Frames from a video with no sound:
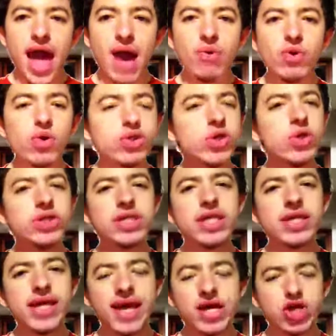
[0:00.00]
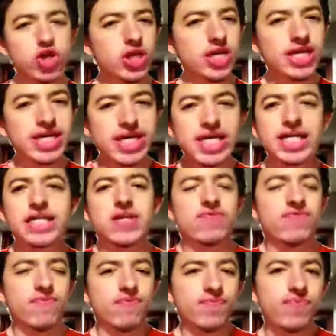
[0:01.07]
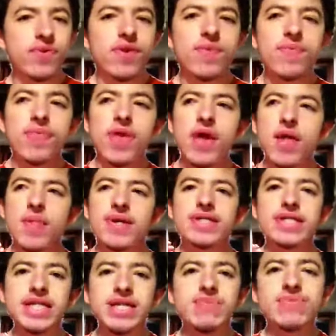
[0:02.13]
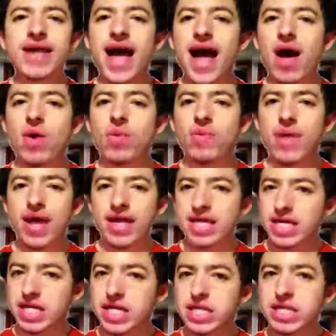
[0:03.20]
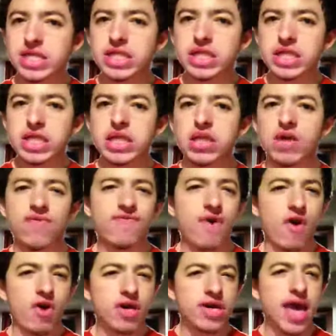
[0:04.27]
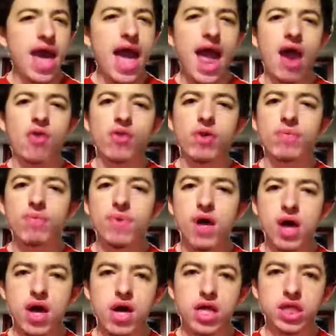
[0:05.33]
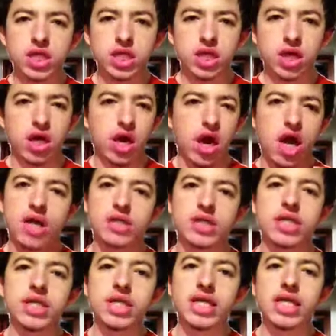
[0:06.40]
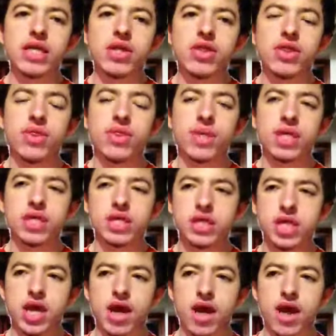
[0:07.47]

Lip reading: we also see that she is that deep down, there is still a very caring person underneath this